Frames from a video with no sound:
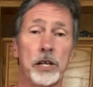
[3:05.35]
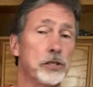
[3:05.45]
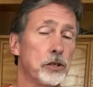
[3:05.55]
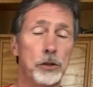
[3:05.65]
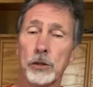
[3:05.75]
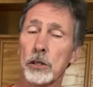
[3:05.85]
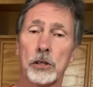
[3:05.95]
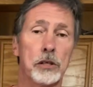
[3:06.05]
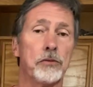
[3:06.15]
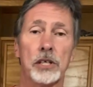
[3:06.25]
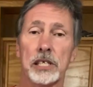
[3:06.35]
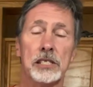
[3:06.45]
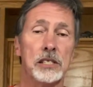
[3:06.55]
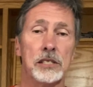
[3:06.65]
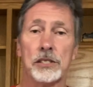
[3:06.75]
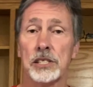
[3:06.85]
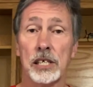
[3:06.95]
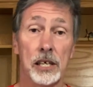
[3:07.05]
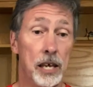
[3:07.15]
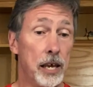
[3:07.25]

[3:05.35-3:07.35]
So you can look real easy and see,